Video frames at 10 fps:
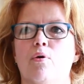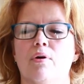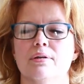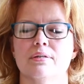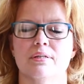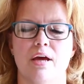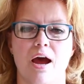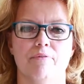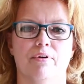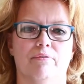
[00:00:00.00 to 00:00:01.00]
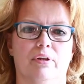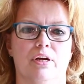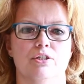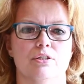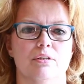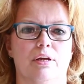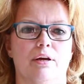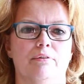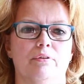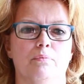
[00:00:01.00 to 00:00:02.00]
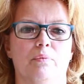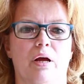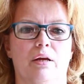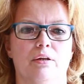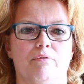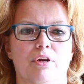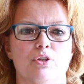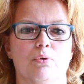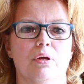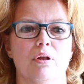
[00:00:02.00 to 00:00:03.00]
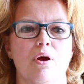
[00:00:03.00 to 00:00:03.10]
or a staff of a legislative individual,